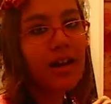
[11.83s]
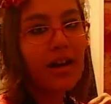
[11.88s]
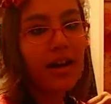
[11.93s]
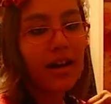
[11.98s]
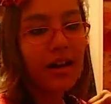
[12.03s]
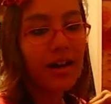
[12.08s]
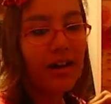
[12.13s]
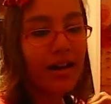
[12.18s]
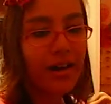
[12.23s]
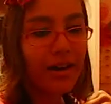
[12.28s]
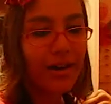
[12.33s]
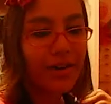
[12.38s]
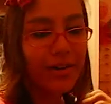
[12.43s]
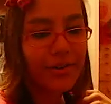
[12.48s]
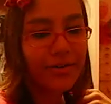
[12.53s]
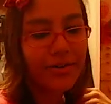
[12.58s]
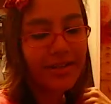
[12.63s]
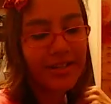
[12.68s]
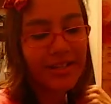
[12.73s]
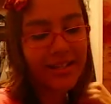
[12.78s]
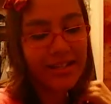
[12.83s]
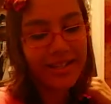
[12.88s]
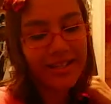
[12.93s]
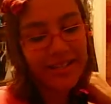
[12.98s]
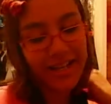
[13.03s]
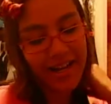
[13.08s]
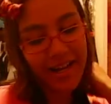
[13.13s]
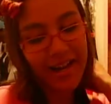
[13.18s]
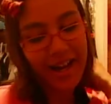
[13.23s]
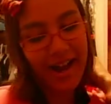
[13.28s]

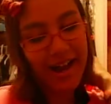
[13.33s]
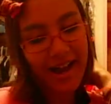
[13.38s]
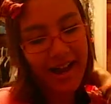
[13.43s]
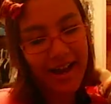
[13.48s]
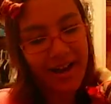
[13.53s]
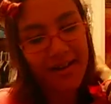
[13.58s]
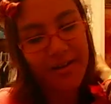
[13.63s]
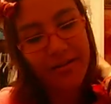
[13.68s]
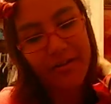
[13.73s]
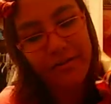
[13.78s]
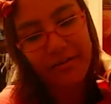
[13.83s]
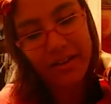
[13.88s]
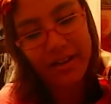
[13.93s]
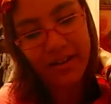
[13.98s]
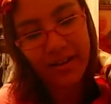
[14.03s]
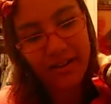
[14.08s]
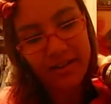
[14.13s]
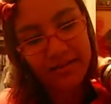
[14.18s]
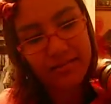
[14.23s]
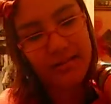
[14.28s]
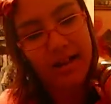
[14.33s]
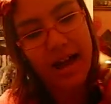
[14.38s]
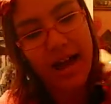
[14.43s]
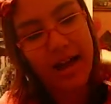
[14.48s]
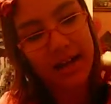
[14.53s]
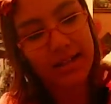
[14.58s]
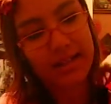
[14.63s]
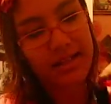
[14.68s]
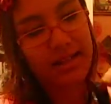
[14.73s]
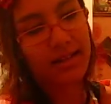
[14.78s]
OCs that I have and
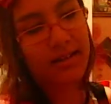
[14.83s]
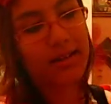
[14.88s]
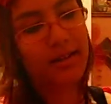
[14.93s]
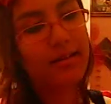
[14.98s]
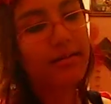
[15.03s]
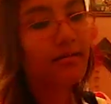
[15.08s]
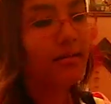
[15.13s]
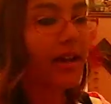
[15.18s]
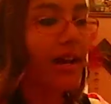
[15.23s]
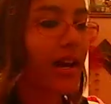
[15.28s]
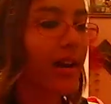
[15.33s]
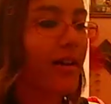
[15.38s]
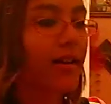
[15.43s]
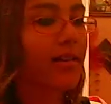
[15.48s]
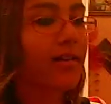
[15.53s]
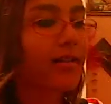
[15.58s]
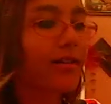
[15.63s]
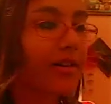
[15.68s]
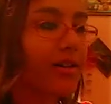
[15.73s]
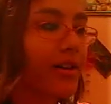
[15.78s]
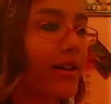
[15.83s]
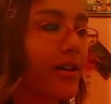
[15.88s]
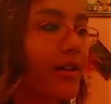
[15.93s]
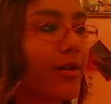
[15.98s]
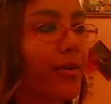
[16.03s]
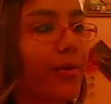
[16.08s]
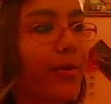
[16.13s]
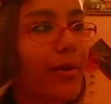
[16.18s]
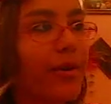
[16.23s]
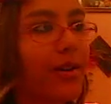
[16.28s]
acting in
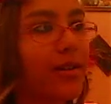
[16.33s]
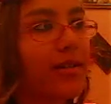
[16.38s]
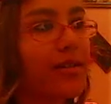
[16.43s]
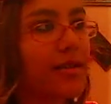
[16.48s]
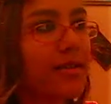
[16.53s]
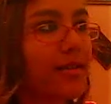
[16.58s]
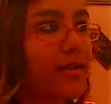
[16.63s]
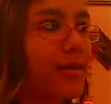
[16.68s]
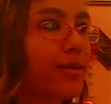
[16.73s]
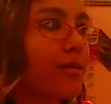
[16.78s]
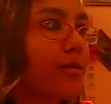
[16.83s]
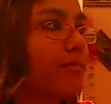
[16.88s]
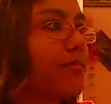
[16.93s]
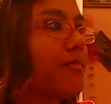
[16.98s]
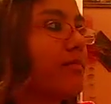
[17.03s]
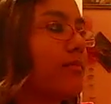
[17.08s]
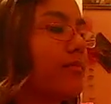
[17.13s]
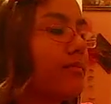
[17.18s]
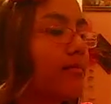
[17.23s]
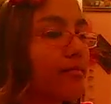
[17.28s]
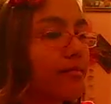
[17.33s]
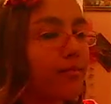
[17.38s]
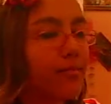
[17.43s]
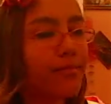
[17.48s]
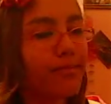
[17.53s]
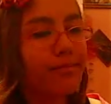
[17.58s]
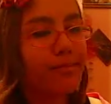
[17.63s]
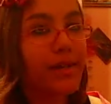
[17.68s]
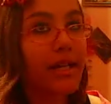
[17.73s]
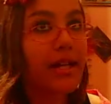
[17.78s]
character or just
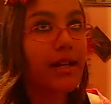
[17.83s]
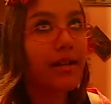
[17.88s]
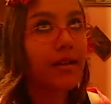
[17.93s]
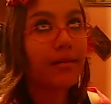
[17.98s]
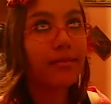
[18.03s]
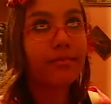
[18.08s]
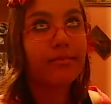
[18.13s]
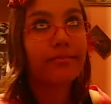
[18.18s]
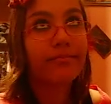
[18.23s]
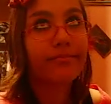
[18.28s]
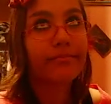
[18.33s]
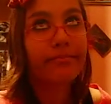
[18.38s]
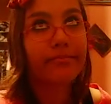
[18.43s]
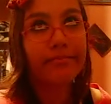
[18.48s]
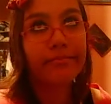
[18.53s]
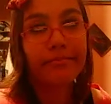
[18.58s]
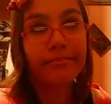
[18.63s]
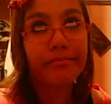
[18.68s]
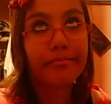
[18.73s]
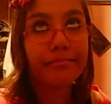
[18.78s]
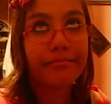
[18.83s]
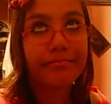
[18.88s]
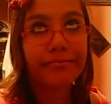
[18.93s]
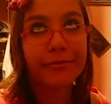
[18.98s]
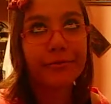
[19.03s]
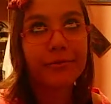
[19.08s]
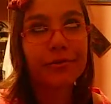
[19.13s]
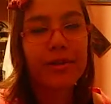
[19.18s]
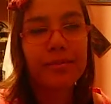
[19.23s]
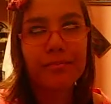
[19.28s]
being
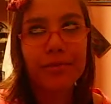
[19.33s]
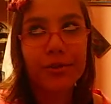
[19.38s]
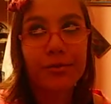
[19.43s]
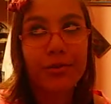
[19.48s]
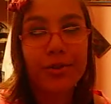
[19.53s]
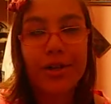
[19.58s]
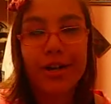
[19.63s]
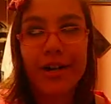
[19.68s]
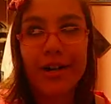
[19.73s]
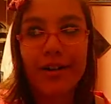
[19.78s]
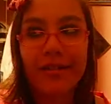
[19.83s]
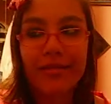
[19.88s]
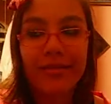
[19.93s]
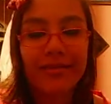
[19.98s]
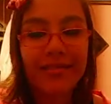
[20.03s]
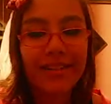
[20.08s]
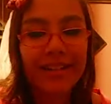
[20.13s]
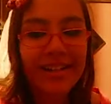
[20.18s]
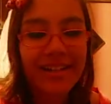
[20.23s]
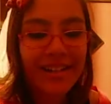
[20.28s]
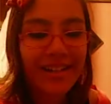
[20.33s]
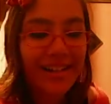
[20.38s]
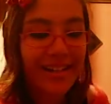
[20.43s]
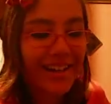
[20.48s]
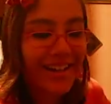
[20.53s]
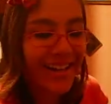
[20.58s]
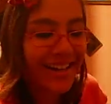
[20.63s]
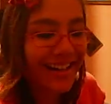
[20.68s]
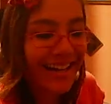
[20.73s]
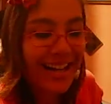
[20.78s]
Crypto-chan.
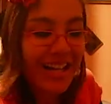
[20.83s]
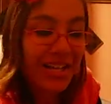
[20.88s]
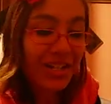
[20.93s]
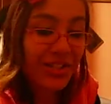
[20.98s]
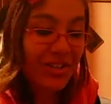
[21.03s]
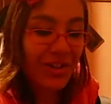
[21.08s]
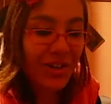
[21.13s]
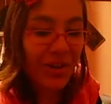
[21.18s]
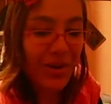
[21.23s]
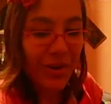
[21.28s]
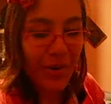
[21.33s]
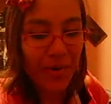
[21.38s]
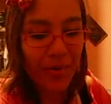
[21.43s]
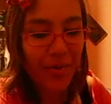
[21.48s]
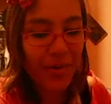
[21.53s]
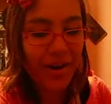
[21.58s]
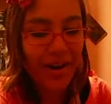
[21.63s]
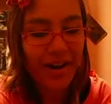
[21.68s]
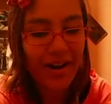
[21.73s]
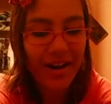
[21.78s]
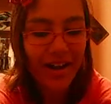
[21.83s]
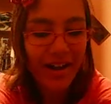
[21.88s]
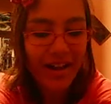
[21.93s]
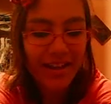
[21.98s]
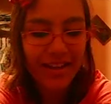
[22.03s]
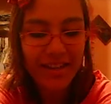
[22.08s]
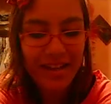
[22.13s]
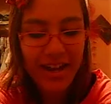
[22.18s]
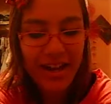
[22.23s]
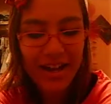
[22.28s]
So,
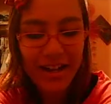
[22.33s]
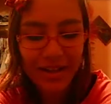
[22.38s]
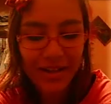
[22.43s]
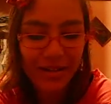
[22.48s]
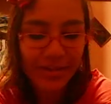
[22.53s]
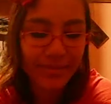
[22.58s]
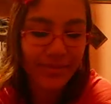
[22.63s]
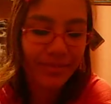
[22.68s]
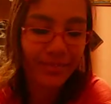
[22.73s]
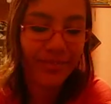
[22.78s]
yeah.